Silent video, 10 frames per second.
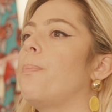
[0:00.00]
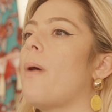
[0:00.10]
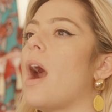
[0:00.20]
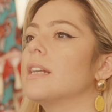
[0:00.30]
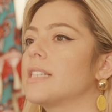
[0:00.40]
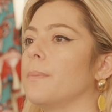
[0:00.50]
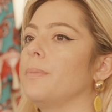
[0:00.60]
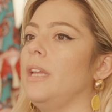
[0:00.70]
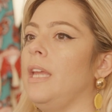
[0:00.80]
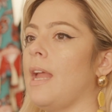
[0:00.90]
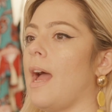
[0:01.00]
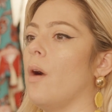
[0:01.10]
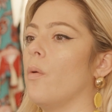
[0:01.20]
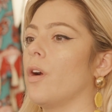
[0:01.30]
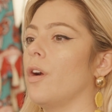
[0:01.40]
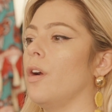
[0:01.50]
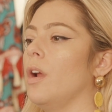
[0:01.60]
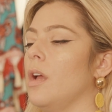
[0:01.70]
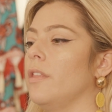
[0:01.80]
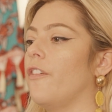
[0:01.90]
possibly
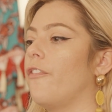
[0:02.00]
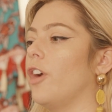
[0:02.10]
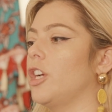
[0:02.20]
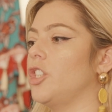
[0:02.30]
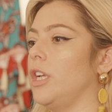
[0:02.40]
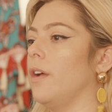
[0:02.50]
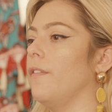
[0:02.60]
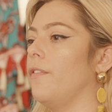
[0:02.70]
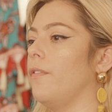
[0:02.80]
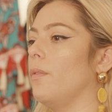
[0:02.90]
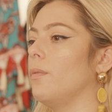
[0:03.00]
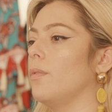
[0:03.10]
the friction of